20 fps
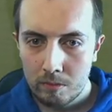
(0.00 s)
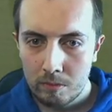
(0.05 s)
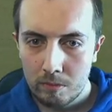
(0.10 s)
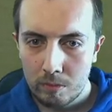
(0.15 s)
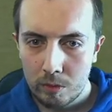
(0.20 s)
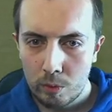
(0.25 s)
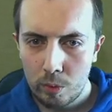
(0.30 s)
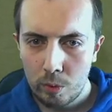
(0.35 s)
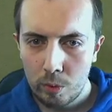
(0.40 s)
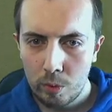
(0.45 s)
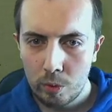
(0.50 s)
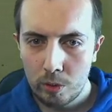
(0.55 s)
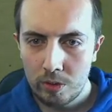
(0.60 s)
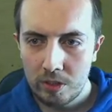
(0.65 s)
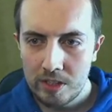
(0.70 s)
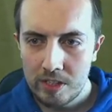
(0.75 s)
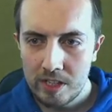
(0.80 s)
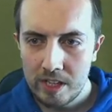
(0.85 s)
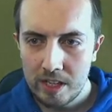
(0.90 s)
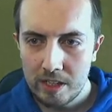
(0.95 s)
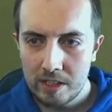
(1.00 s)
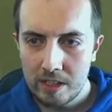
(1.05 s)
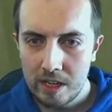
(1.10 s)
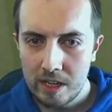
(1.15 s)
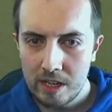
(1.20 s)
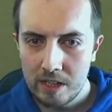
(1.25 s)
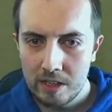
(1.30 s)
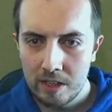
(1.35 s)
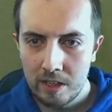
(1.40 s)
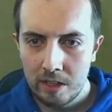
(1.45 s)
Oh, that
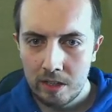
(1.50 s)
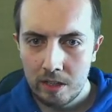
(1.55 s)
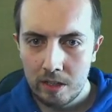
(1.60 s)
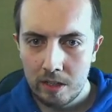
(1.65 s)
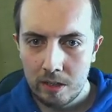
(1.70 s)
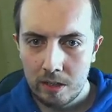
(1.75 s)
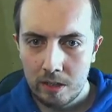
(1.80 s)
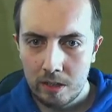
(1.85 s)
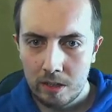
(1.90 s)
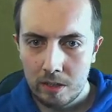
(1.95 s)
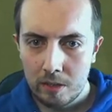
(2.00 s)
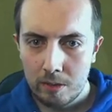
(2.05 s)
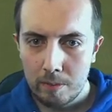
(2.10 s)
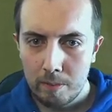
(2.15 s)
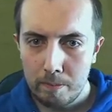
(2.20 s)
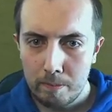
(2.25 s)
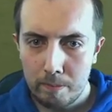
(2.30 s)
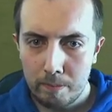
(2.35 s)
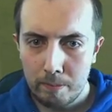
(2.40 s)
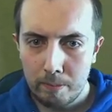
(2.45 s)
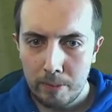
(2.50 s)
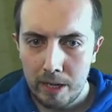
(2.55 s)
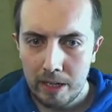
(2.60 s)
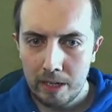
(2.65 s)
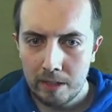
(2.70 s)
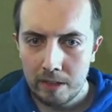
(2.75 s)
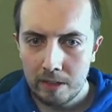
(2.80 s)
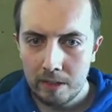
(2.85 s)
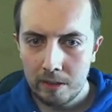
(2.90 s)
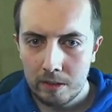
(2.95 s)
turn.
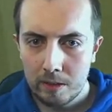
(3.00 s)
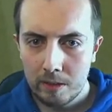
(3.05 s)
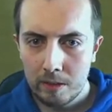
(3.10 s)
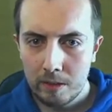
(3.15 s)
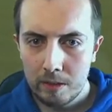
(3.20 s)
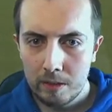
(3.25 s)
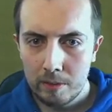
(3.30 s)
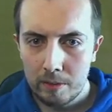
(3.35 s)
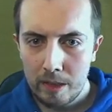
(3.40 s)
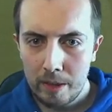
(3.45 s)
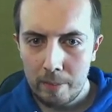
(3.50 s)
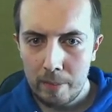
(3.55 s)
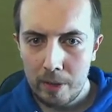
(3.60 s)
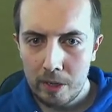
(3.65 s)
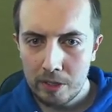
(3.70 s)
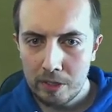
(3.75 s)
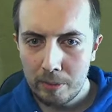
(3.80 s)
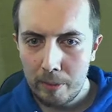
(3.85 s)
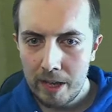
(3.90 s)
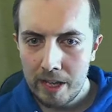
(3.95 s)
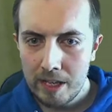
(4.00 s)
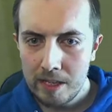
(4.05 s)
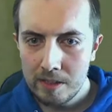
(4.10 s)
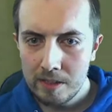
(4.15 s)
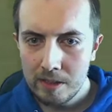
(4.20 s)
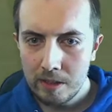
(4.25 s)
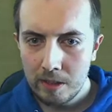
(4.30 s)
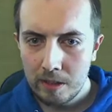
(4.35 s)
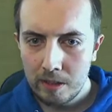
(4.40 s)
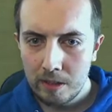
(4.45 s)
Bang. That burst of pace.
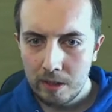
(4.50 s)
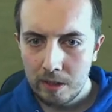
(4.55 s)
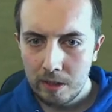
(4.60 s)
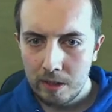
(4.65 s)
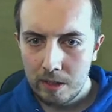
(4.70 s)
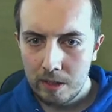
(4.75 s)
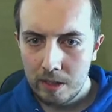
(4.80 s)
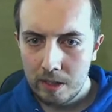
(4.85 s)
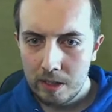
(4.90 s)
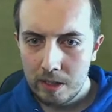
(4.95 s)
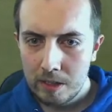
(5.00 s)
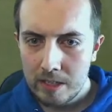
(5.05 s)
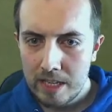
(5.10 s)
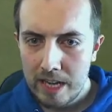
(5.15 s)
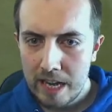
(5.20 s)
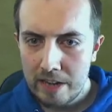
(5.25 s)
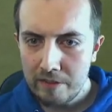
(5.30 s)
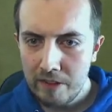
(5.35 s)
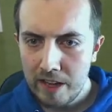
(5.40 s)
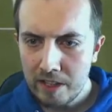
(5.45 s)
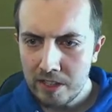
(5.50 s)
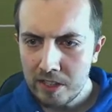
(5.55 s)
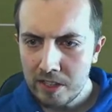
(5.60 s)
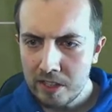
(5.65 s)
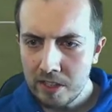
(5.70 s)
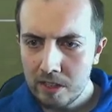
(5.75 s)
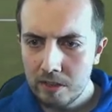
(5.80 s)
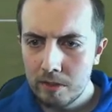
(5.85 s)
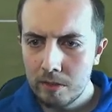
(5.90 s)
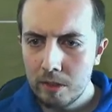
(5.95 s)

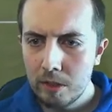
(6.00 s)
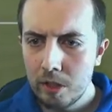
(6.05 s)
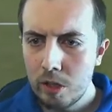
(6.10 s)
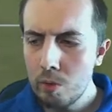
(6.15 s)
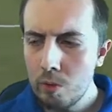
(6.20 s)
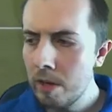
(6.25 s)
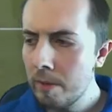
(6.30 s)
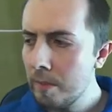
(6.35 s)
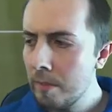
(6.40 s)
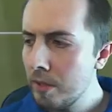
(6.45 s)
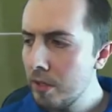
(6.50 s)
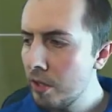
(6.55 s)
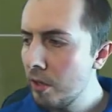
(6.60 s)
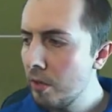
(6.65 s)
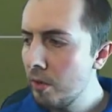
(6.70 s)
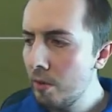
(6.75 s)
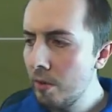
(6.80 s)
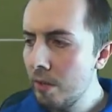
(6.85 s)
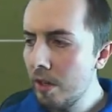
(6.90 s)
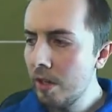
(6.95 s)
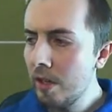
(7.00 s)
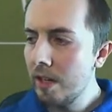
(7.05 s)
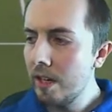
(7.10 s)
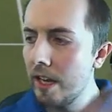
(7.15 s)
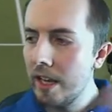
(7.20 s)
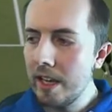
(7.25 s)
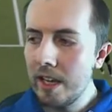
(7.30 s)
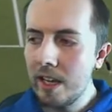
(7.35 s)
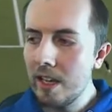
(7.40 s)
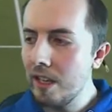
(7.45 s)
Navas, goal number 2.
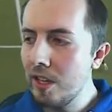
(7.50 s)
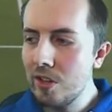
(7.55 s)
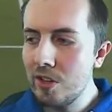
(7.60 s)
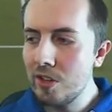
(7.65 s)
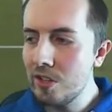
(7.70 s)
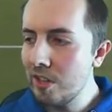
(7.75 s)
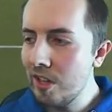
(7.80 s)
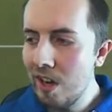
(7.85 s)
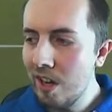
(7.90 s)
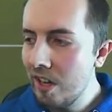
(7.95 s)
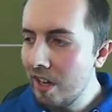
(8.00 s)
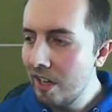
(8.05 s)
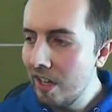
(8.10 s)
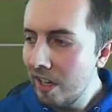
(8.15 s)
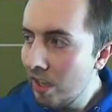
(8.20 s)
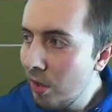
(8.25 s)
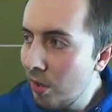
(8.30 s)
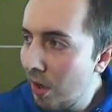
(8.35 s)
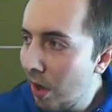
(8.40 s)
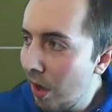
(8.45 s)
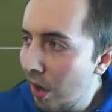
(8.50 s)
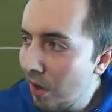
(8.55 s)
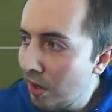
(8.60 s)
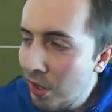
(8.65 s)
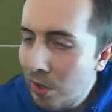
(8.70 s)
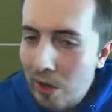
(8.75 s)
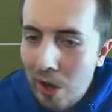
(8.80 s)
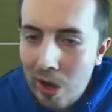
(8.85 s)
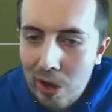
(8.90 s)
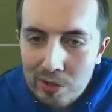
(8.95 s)
Like, you just can't, you
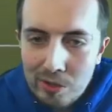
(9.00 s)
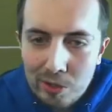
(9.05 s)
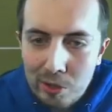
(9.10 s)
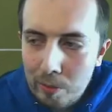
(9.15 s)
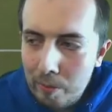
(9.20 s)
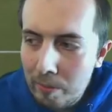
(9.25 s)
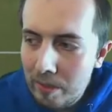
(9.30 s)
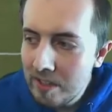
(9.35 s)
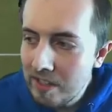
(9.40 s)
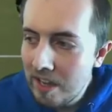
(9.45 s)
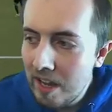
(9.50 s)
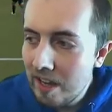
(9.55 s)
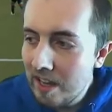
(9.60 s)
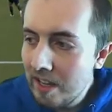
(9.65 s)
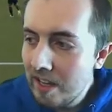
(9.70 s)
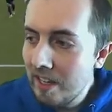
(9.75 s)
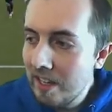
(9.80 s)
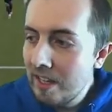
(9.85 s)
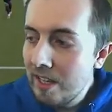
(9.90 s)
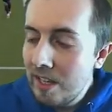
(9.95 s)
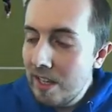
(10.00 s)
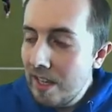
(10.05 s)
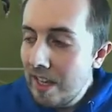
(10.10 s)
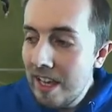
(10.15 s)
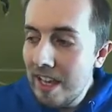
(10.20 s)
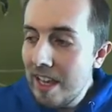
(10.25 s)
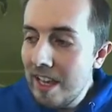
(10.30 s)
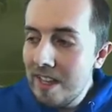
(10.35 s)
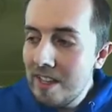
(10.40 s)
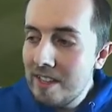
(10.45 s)
can't stop this guy.
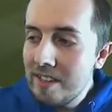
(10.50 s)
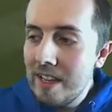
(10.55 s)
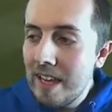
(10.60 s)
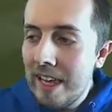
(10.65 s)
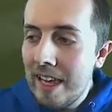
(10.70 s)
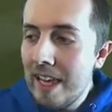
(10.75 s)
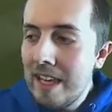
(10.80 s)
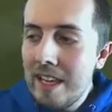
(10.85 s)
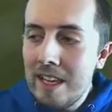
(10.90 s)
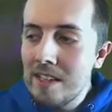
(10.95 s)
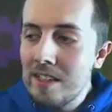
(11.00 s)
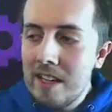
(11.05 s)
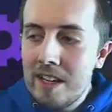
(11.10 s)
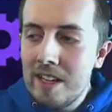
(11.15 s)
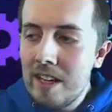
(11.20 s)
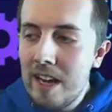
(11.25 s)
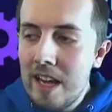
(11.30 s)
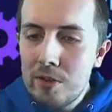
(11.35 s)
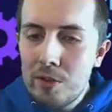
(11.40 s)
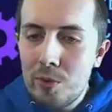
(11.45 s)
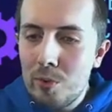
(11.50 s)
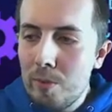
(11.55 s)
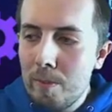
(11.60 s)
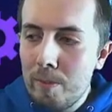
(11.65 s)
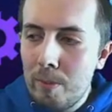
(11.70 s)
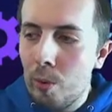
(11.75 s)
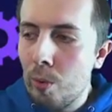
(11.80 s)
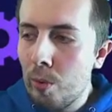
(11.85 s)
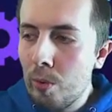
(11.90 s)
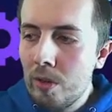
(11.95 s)
He is a natural
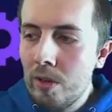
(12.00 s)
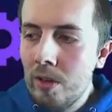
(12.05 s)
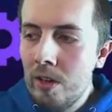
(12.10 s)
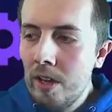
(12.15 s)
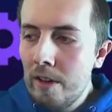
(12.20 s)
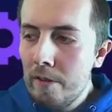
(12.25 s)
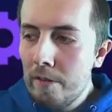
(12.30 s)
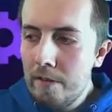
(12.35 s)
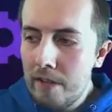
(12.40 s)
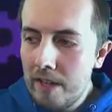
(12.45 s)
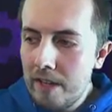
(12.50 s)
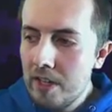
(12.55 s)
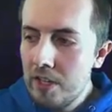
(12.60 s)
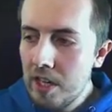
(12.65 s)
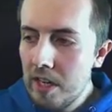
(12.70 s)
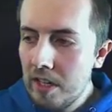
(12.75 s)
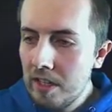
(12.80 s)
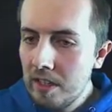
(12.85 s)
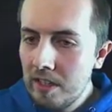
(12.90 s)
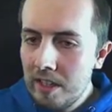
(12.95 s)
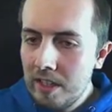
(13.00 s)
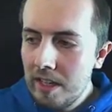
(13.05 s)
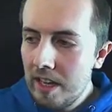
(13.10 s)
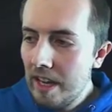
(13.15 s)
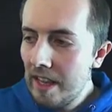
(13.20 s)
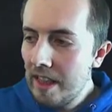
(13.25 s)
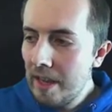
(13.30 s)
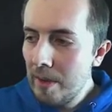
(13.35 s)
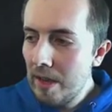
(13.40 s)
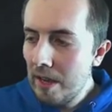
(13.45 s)
born finisher.
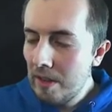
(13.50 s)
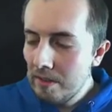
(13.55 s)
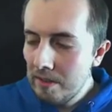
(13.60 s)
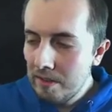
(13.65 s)
And there we go.